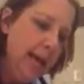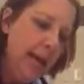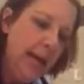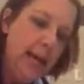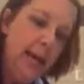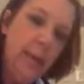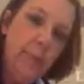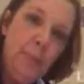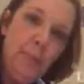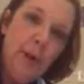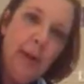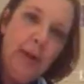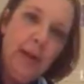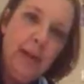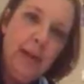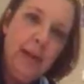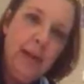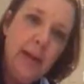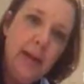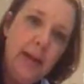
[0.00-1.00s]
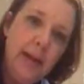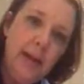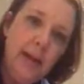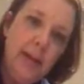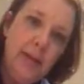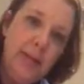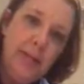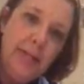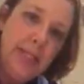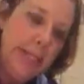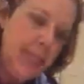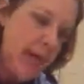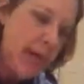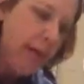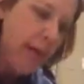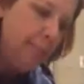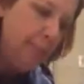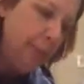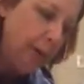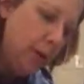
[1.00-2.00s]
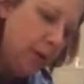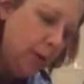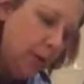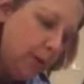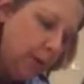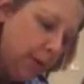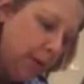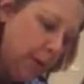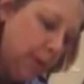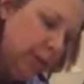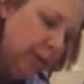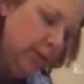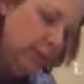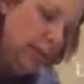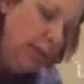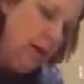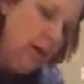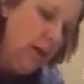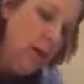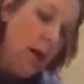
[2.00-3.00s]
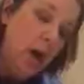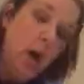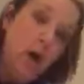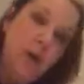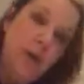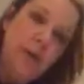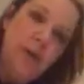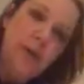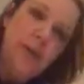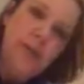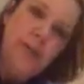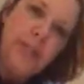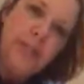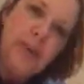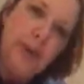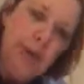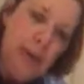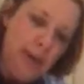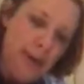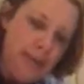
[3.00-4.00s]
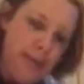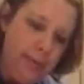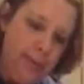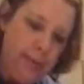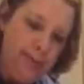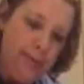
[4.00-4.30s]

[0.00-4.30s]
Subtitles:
and I bring the tab part over the top.